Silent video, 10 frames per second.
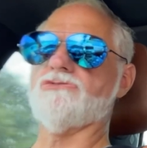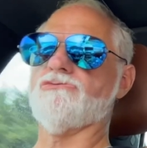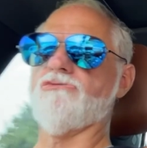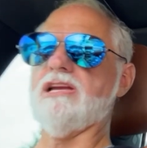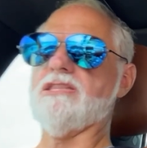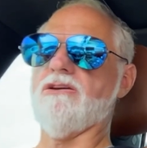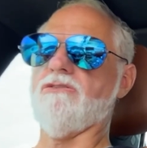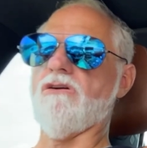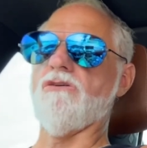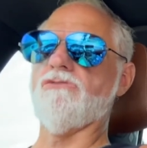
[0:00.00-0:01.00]
read
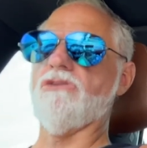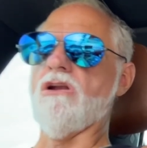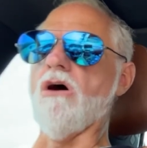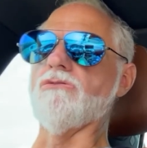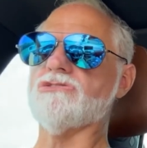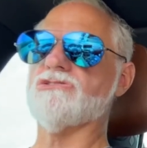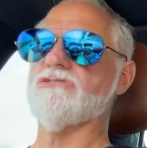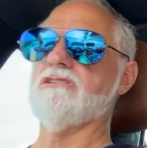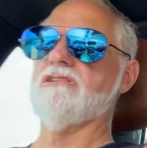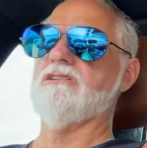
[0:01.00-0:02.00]
their own notes,
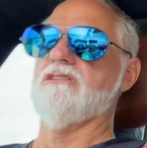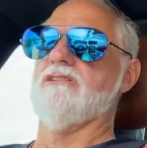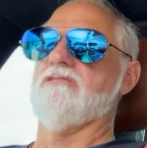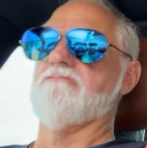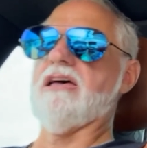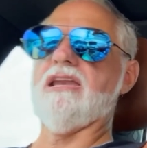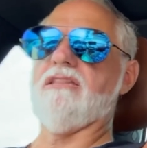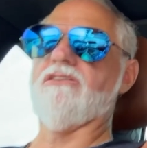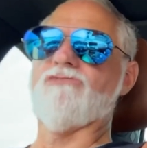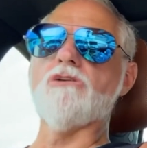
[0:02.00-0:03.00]

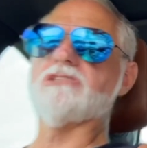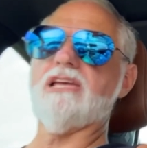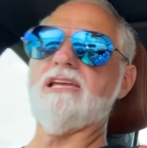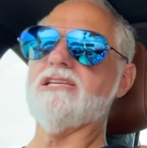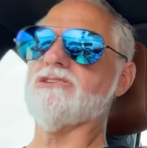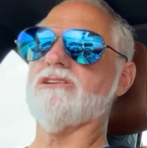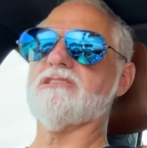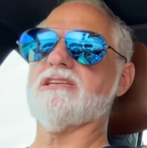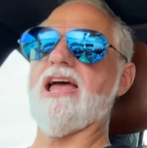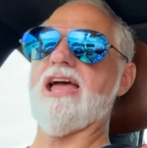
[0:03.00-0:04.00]
that the first thing he's going to
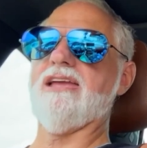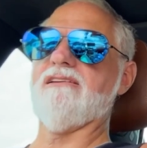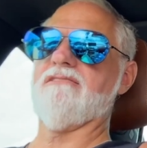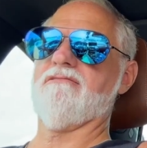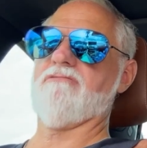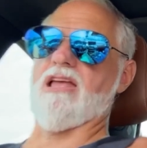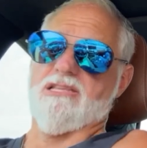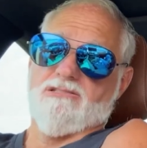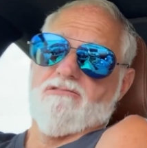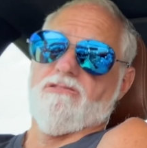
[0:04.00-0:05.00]
say
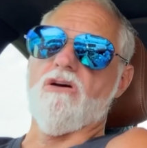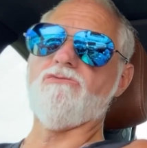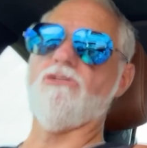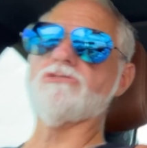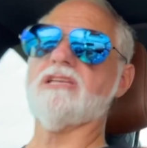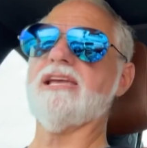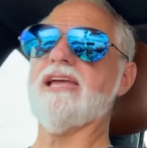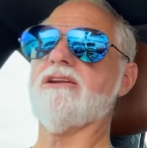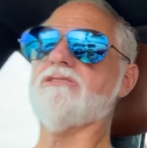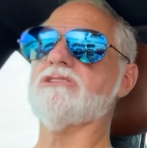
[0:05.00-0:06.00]
is the first thing he
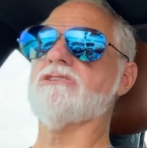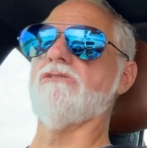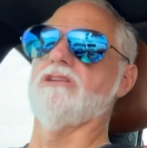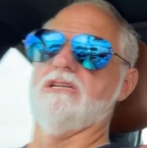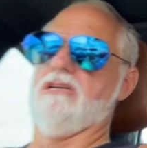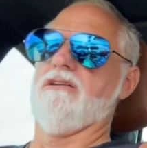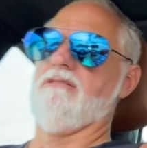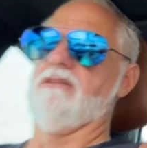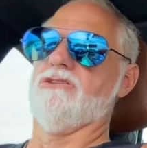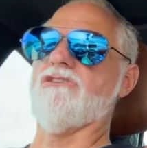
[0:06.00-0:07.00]
had on his note.
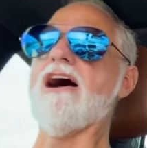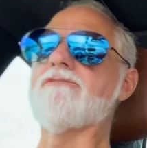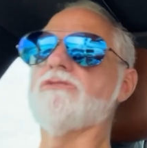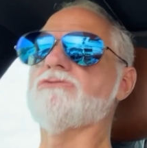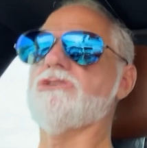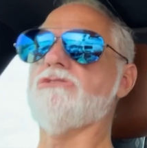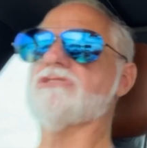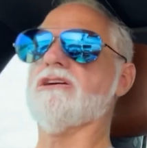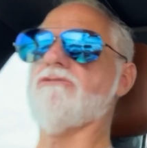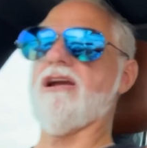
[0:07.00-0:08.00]
Driver was
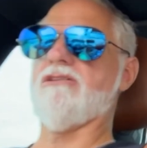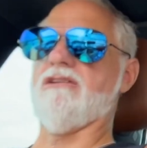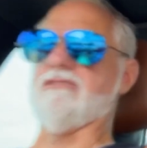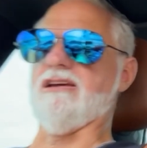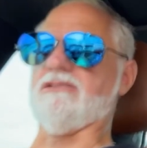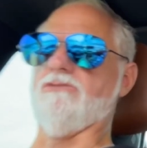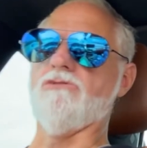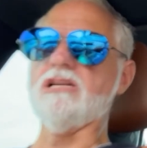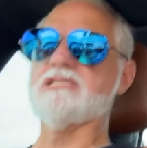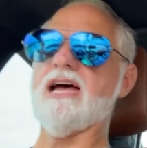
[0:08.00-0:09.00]
using a radar detector.
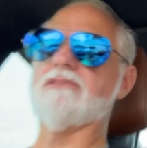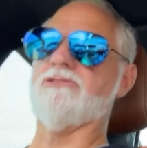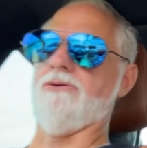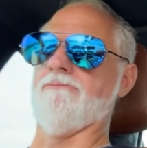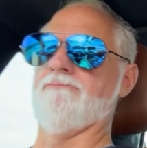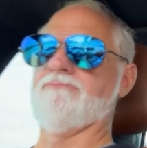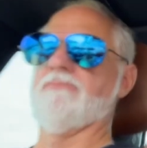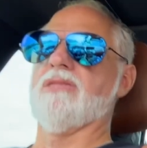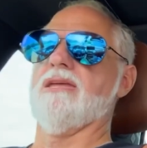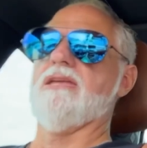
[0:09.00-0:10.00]
What does that do?
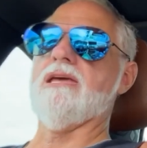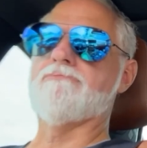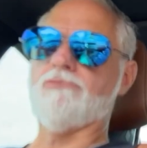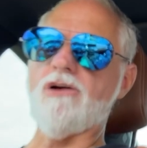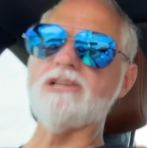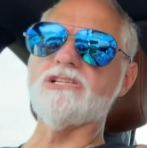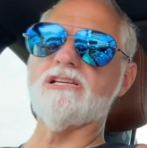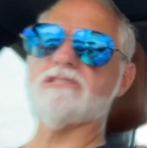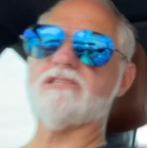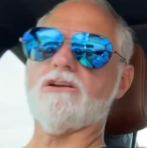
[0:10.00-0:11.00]
It
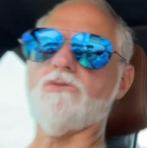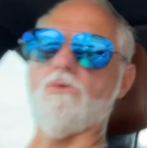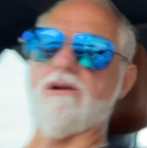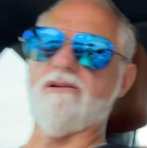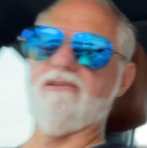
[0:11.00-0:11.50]
prejudiced the court